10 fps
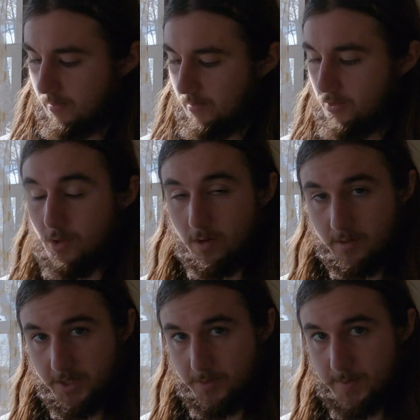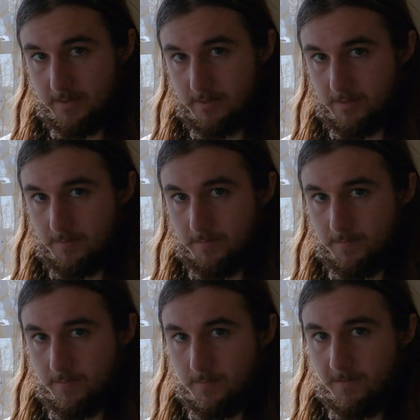Nourishment,
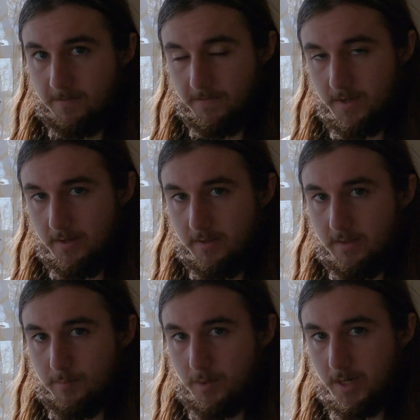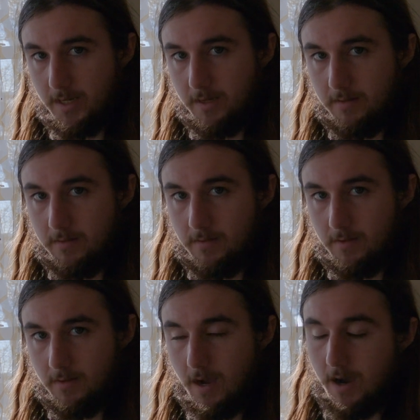feeding the brain,
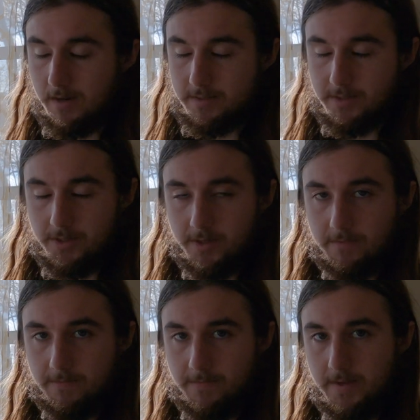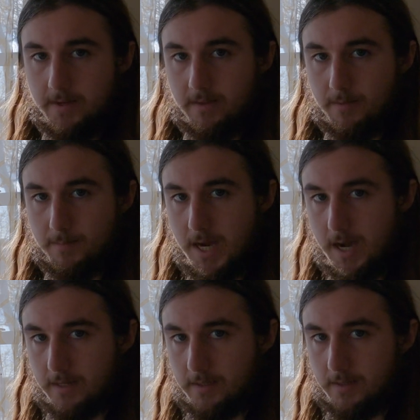oxygen, feeding the
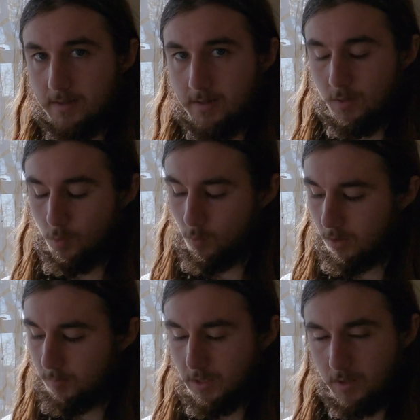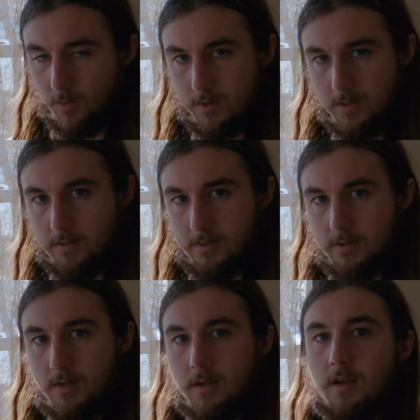body, warm liquids,
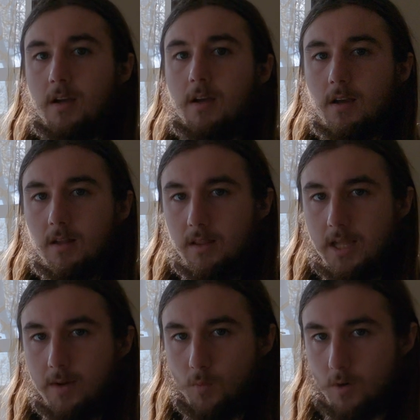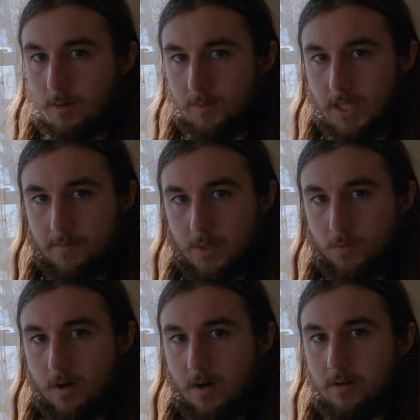warm lemon
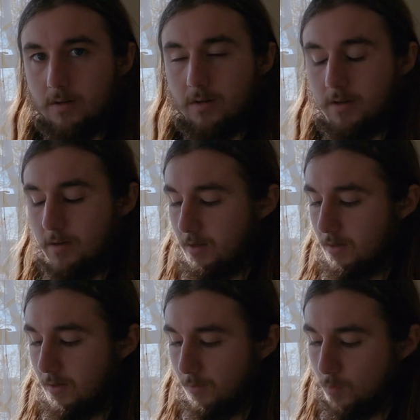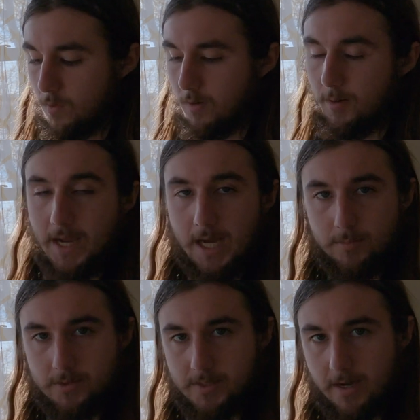water, warm
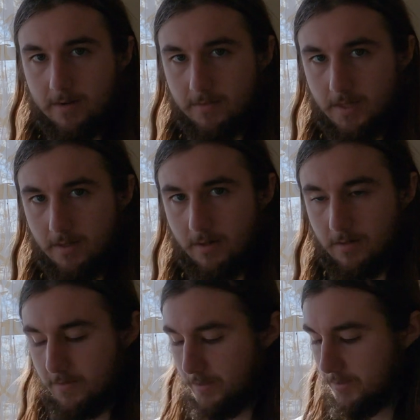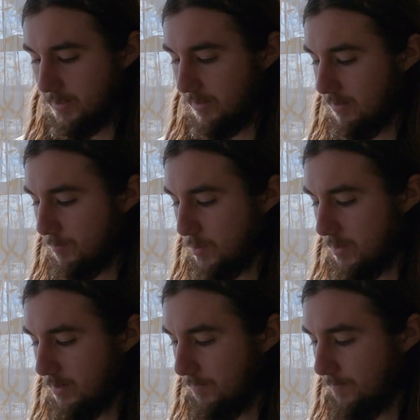apple cider vinegar first thing in the
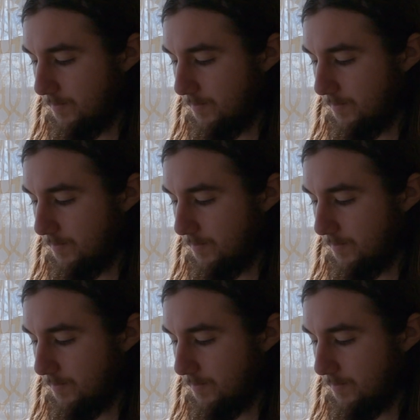morning.